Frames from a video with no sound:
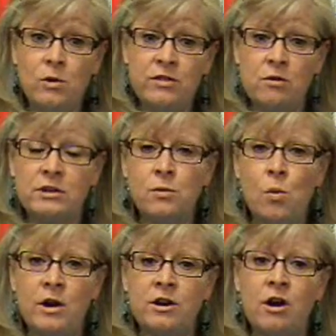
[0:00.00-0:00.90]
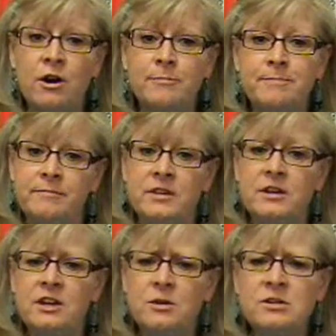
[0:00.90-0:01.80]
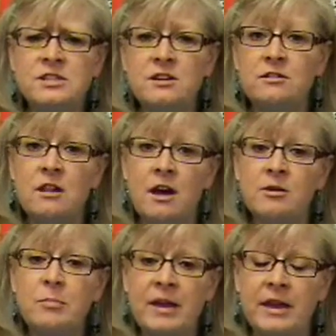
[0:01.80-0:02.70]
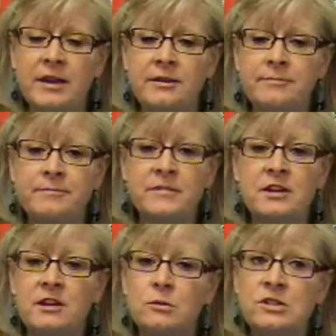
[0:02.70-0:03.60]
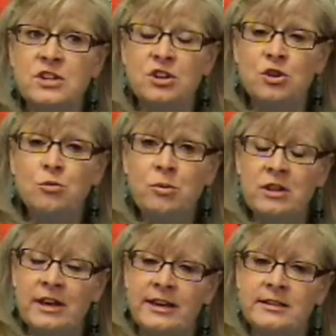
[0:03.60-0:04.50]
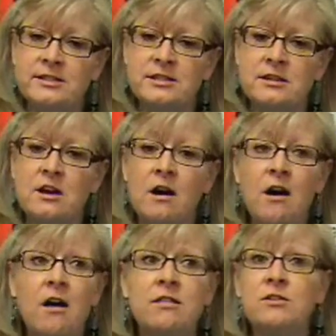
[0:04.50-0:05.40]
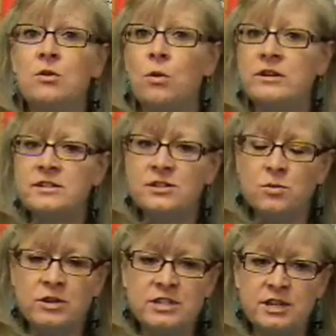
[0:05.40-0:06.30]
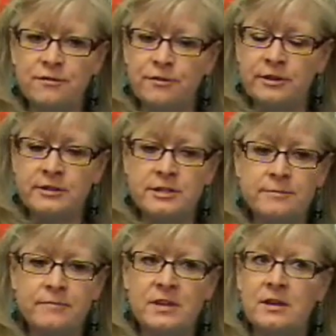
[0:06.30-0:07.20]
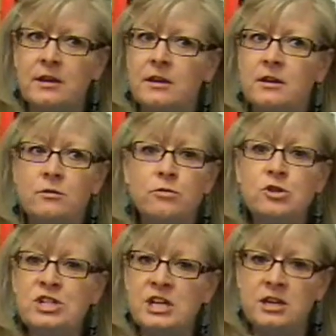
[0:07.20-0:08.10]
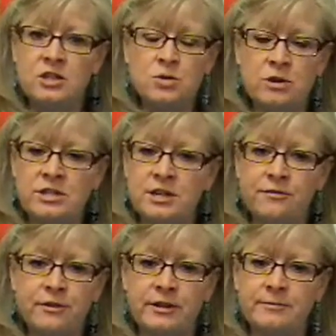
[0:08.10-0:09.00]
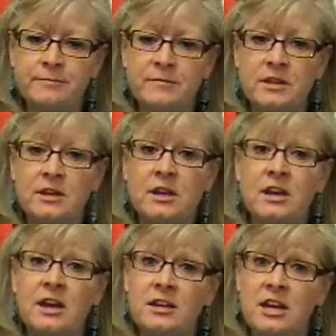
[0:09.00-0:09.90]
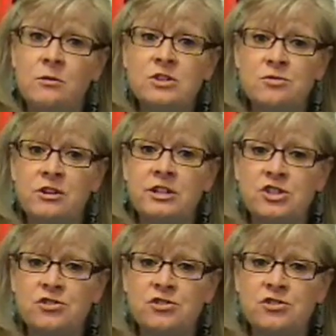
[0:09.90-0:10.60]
with only one arm. He was in a lot of pain. It was a new place. All the noises were different routines were different, and he was really